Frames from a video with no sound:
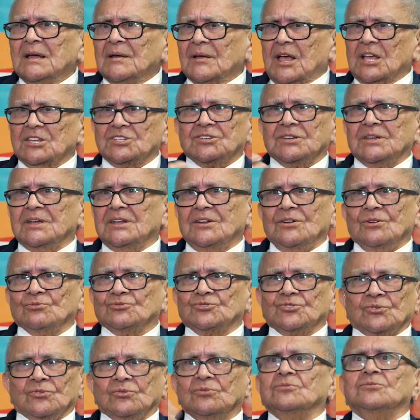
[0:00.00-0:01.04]
because in those
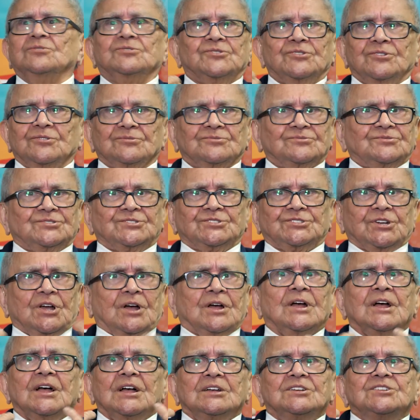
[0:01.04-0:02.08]
schools you
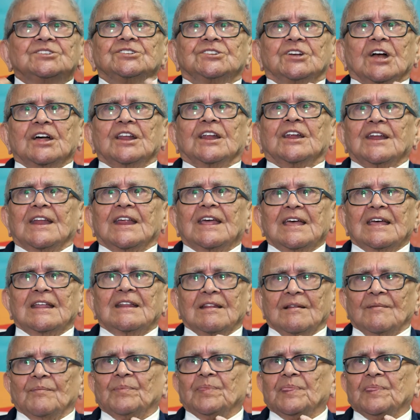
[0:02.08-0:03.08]
shut it in.